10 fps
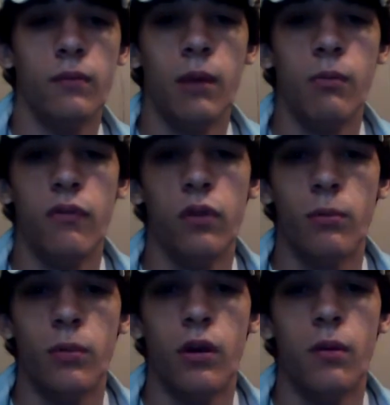And right before the
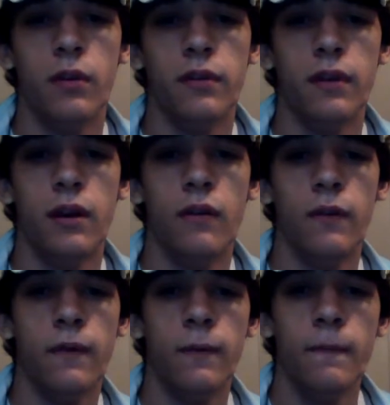bomb was set off,
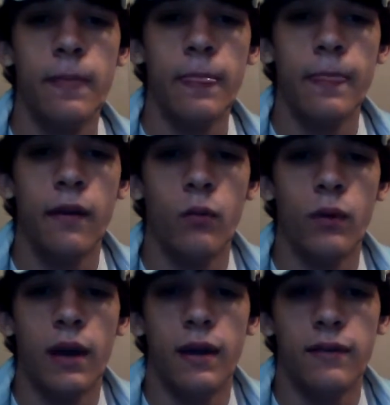
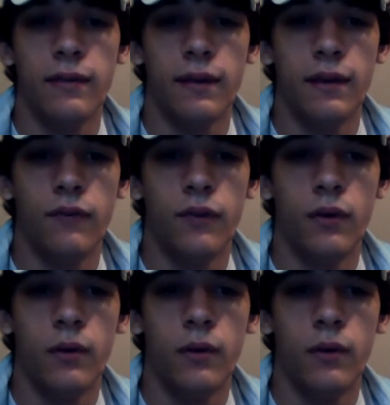we got to see if